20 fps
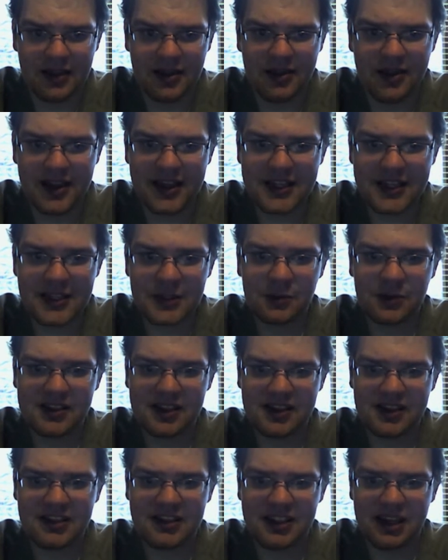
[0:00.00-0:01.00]
This
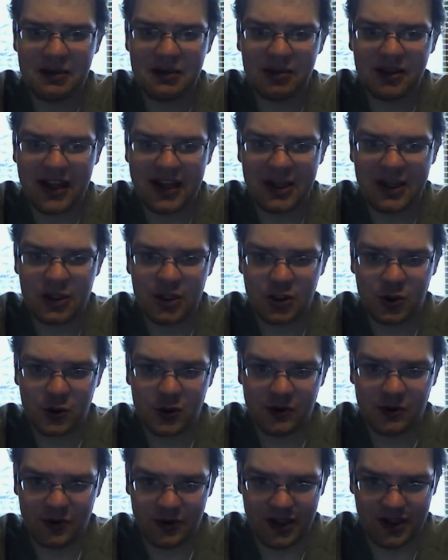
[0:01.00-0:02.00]
was a double-edged
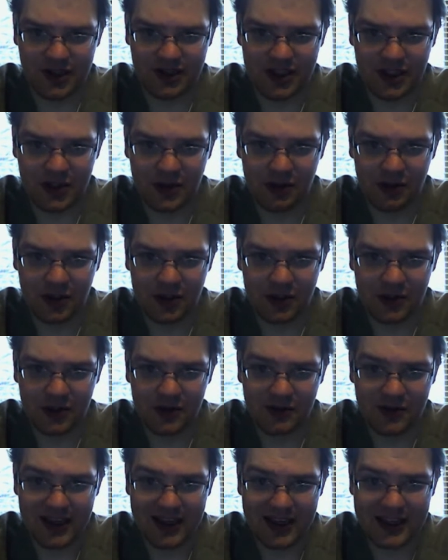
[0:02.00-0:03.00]
sword for Nintendo,
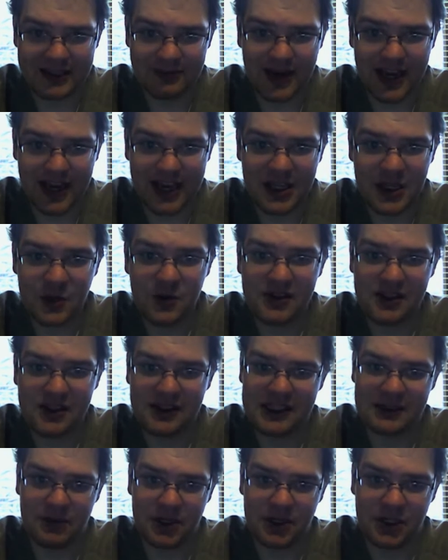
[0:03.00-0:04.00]
though, as by using
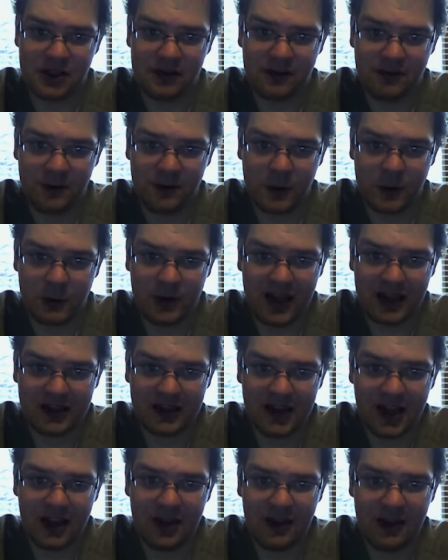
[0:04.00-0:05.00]
the special format,